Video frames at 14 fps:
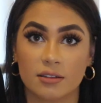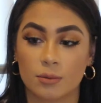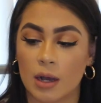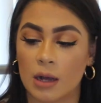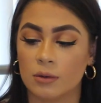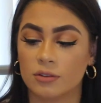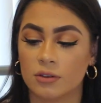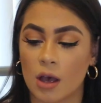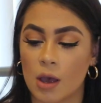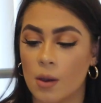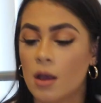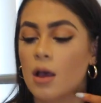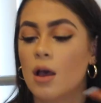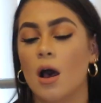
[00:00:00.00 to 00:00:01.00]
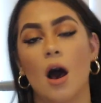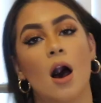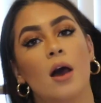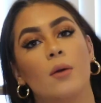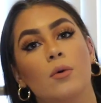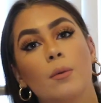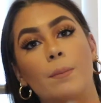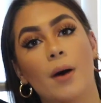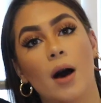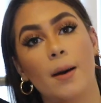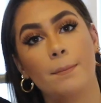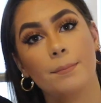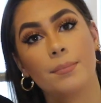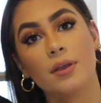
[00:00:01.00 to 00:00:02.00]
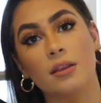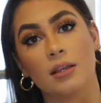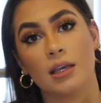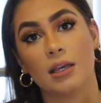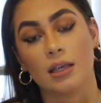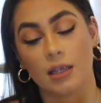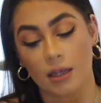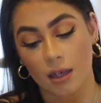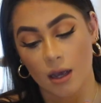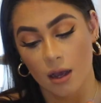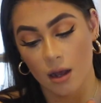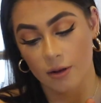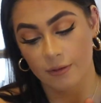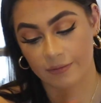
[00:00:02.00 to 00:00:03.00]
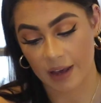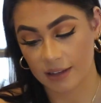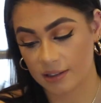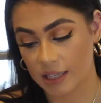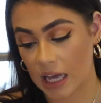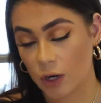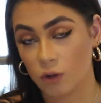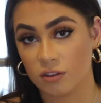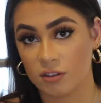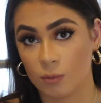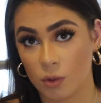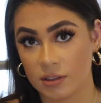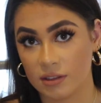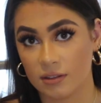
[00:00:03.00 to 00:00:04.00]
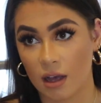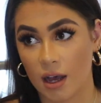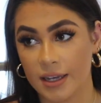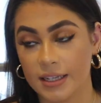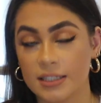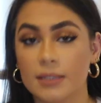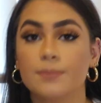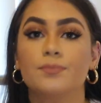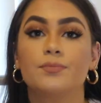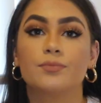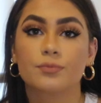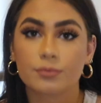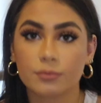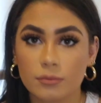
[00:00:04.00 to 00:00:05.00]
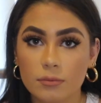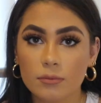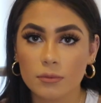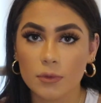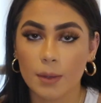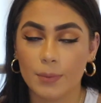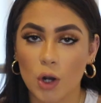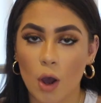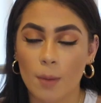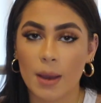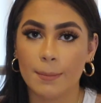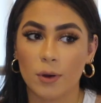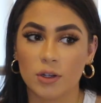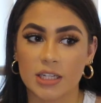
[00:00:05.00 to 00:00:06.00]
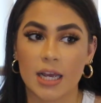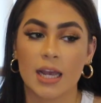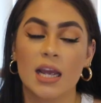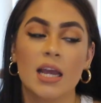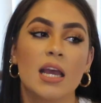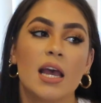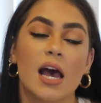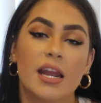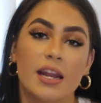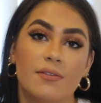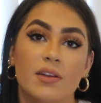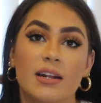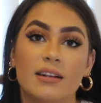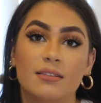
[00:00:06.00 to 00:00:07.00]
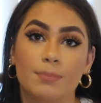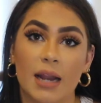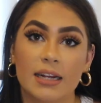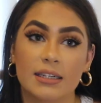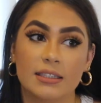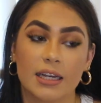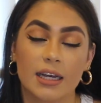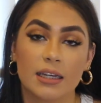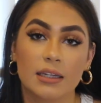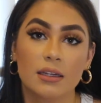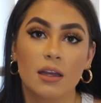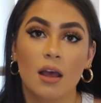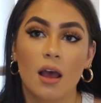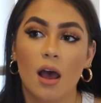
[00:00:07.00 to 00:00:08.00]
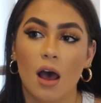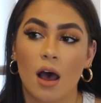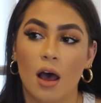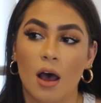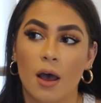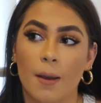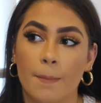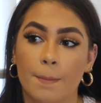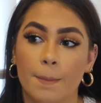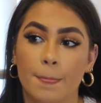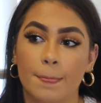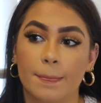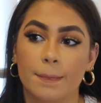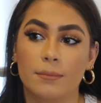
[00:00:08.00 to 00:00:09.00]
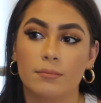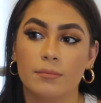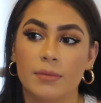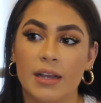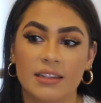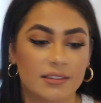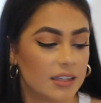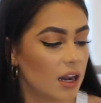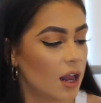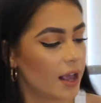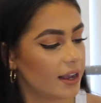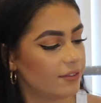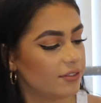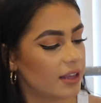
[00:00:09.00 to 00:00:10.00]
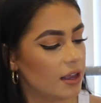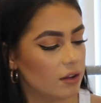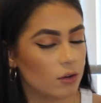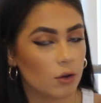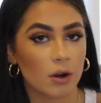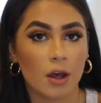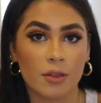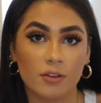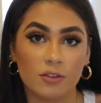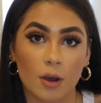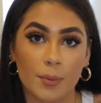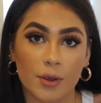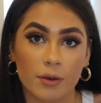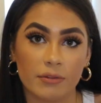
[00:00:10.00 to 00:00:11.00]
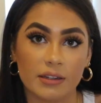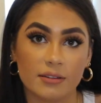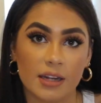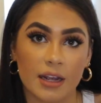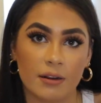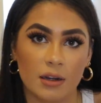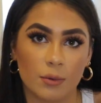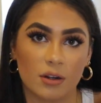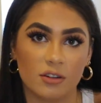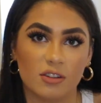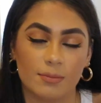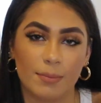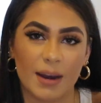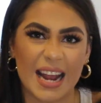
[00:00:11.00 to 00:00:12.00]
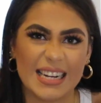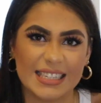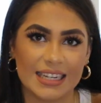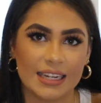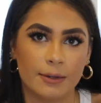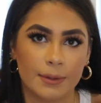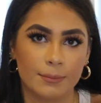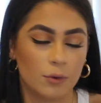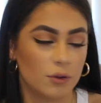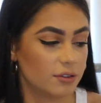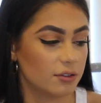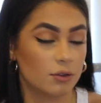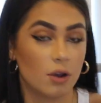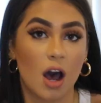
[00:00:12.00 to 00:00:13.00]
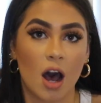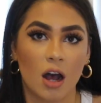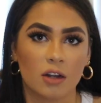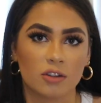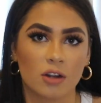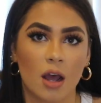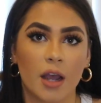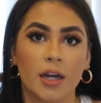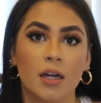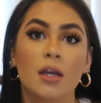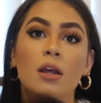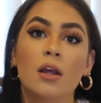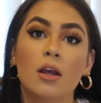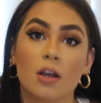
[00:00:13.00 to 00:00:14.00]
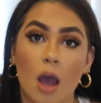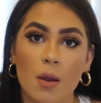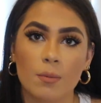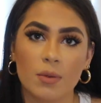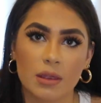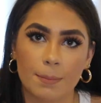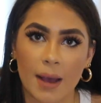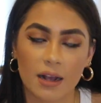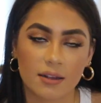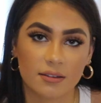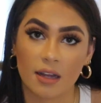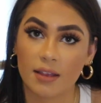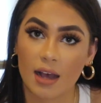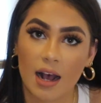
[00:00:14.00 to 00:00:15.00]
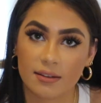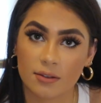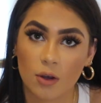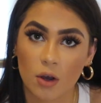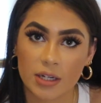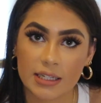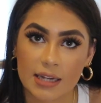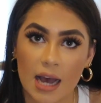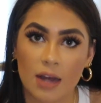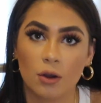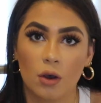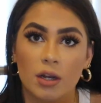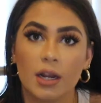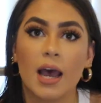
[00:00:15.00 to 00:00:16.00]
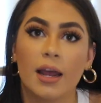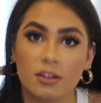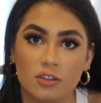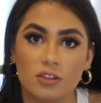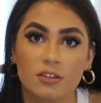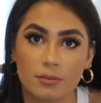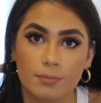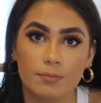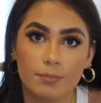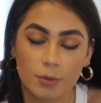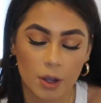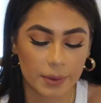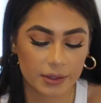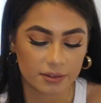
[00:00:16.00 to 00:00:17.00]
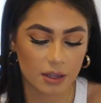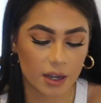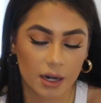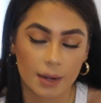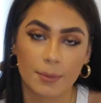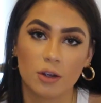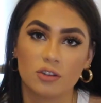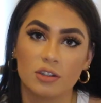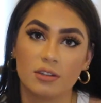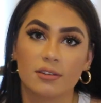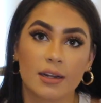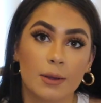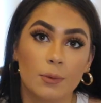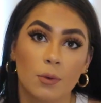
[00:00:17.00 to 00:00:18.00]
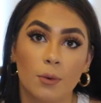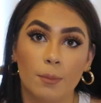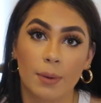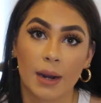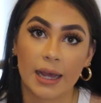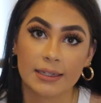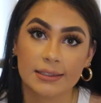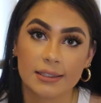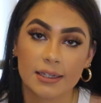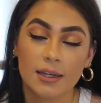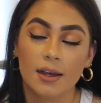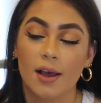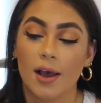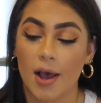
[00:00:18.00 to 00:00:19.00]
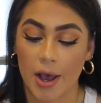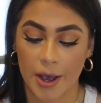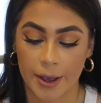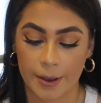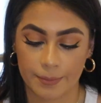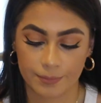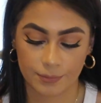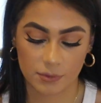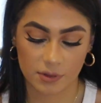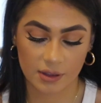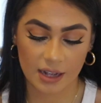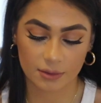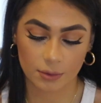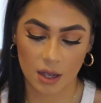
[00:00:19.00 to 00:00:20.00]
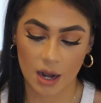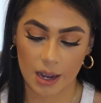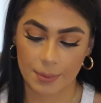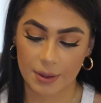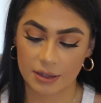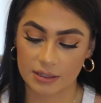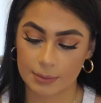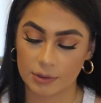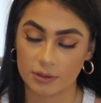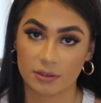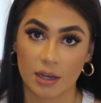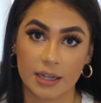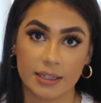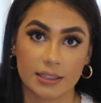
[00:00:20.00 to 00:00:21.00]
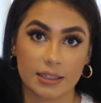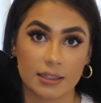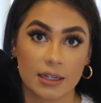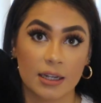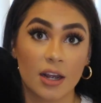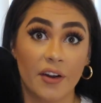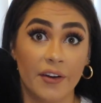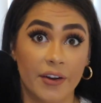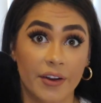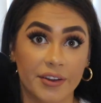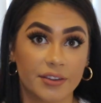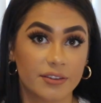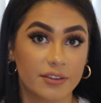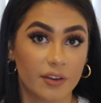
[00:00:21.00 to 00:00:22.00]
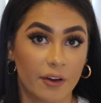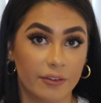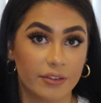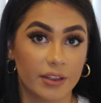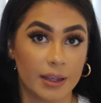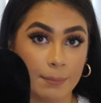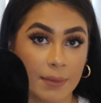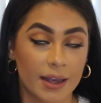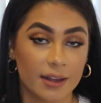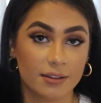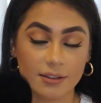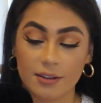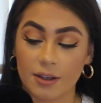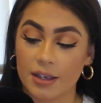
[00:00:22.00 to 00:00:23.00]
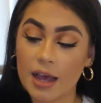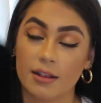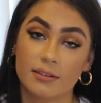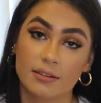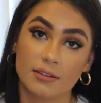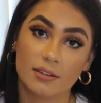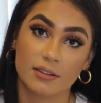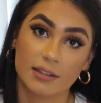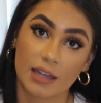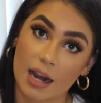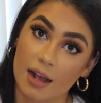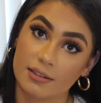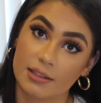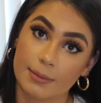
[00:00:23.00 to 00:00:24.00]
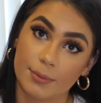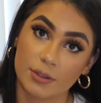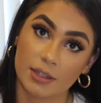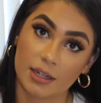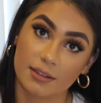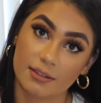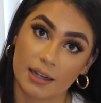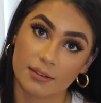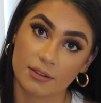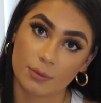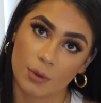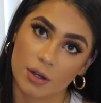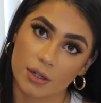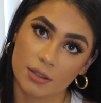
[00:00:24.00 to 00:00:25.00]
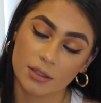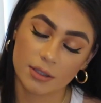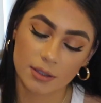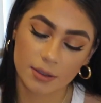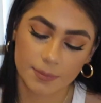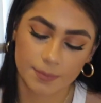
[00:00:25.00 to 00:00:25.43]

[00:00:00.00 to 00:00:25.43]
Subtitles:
as well. So I will pump the face tan onto one side, put it on my body, and if it needs blending into, like, if say you got it at the top of your wrist here and you want to just blend it a little bit more so it's not a harsh line, go in with the back side that hasn't got any tan on and just go in circular motions and it will all blend. So that's what I like about the double-sidedness of the mitt. So yeah, this is just the classic Bondi Sands one.